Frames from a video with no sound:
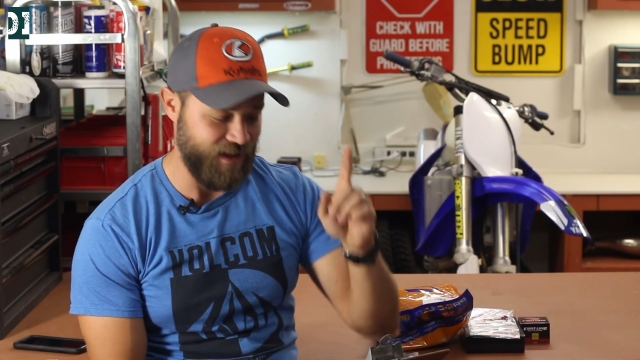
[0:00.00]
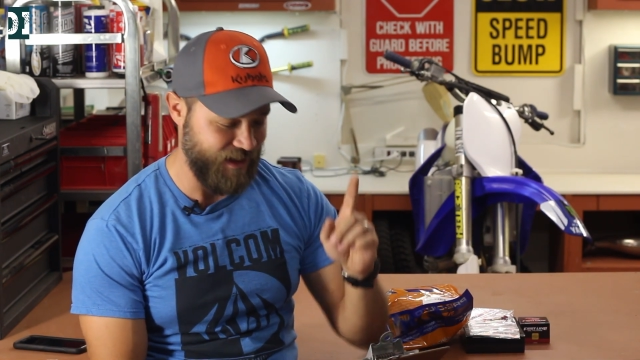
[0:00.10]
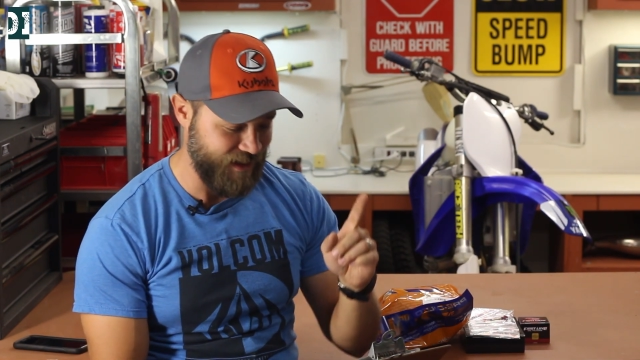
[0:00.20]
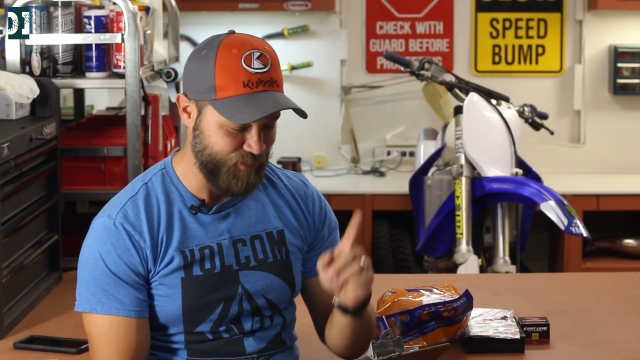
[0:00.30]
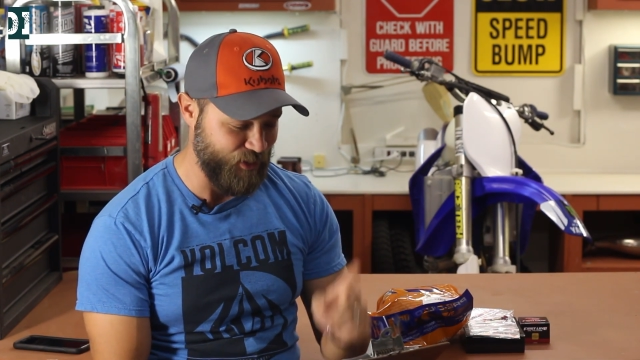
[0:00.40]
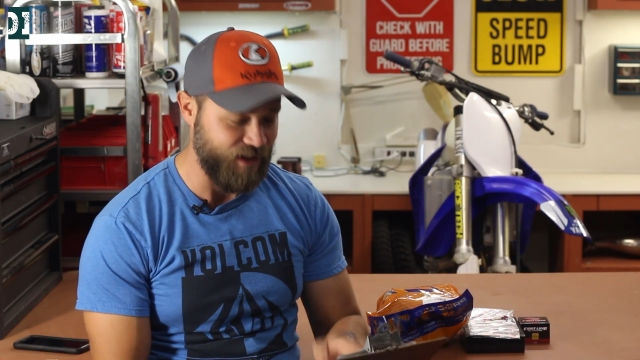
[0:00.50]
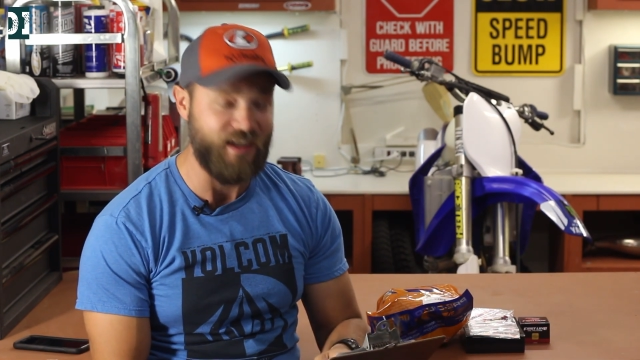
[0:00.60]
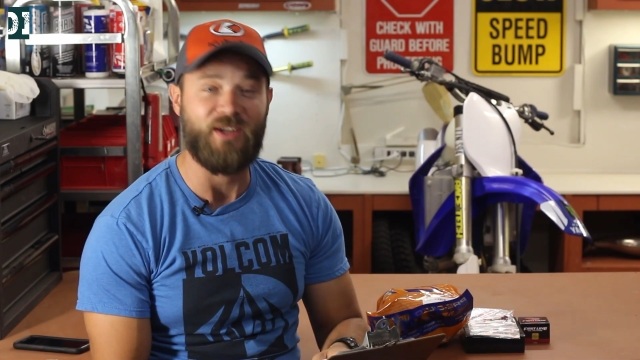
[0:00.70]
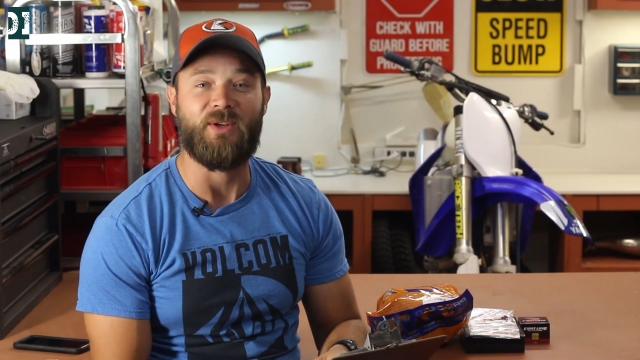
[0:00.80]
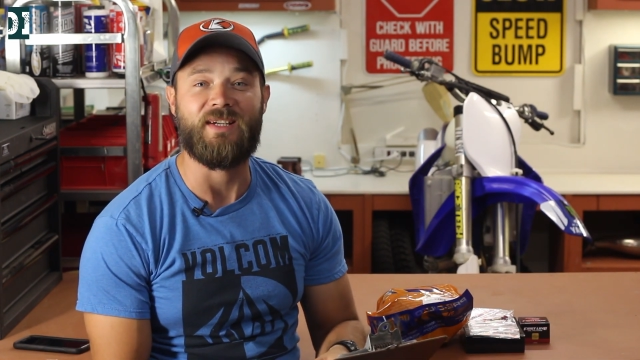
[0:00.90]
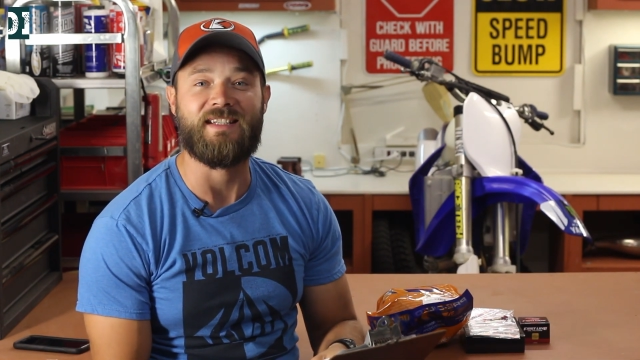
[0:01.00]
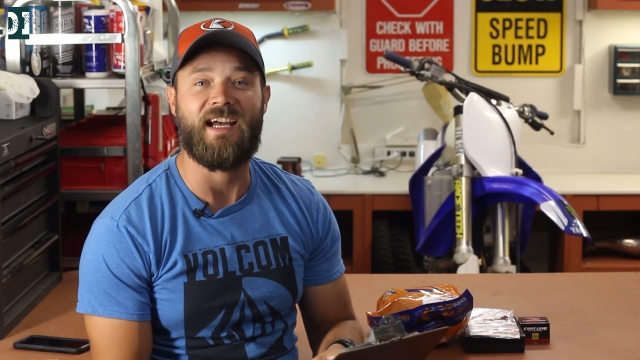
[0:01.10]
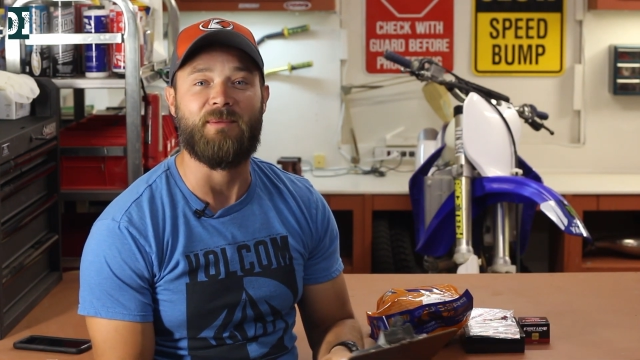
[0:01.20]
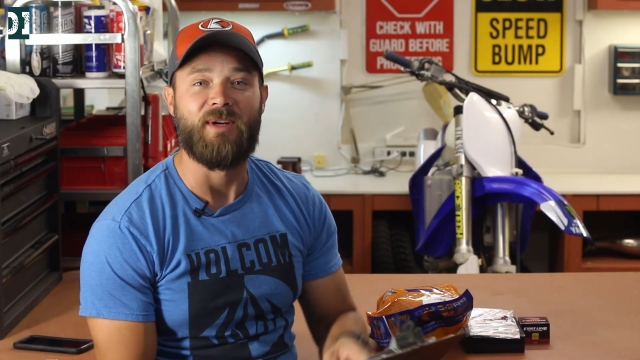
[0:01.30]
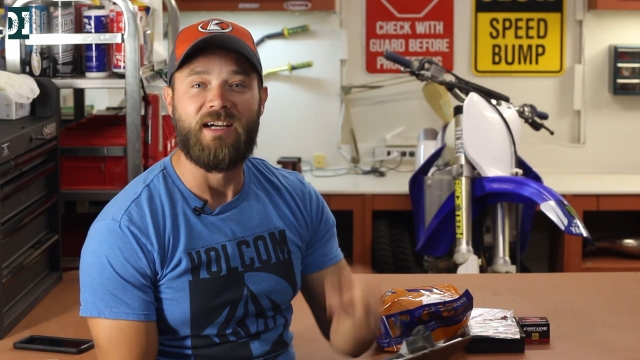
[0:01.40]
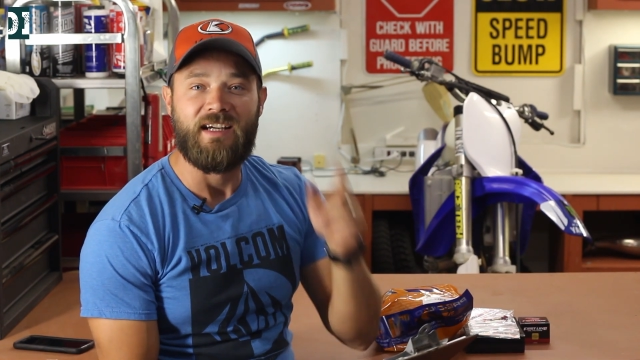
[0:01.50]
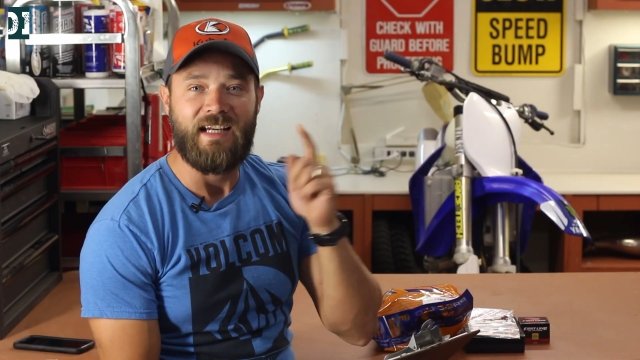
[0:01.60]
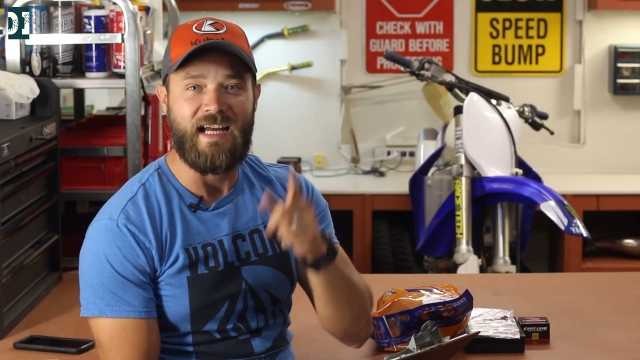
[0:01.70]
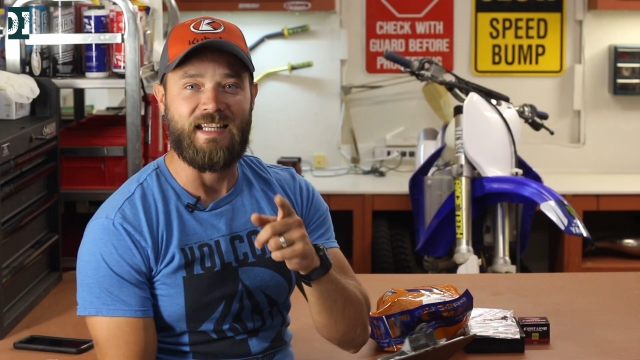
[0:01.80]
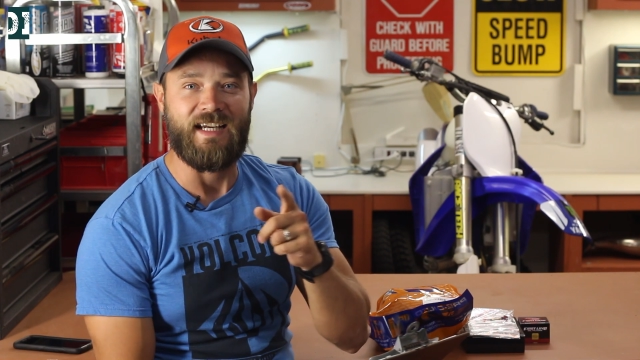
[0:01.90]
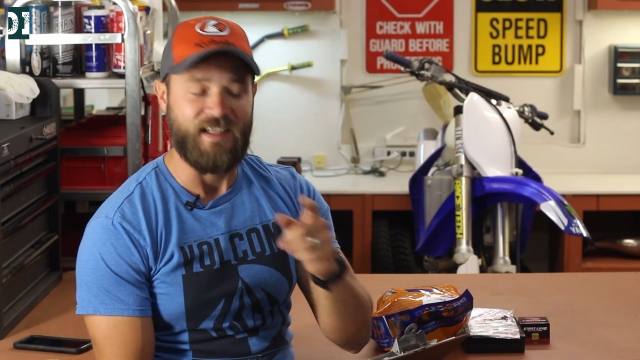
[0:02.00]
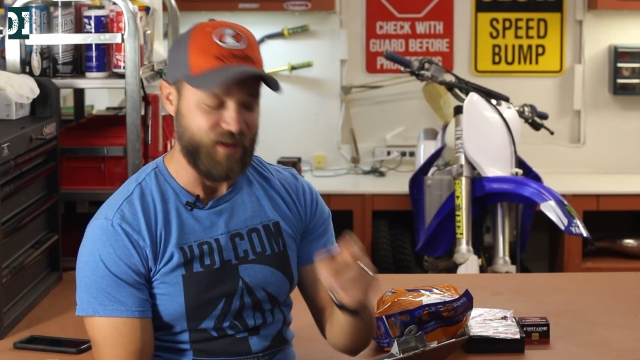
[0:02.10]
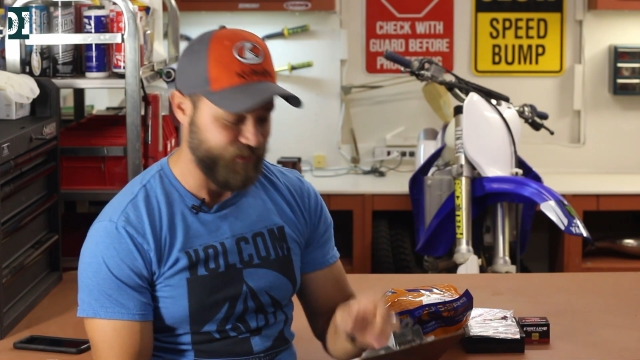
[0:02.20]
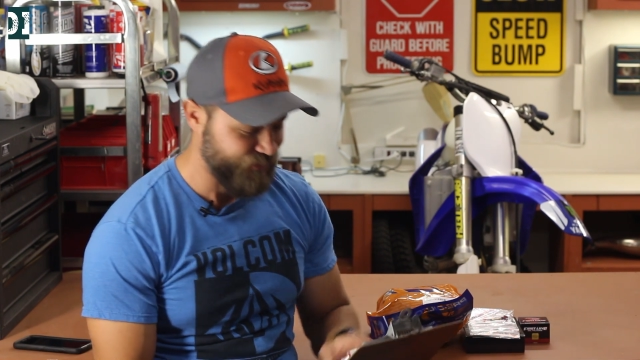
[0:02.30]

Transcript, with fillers: and I'm gonna tell you his name at the end.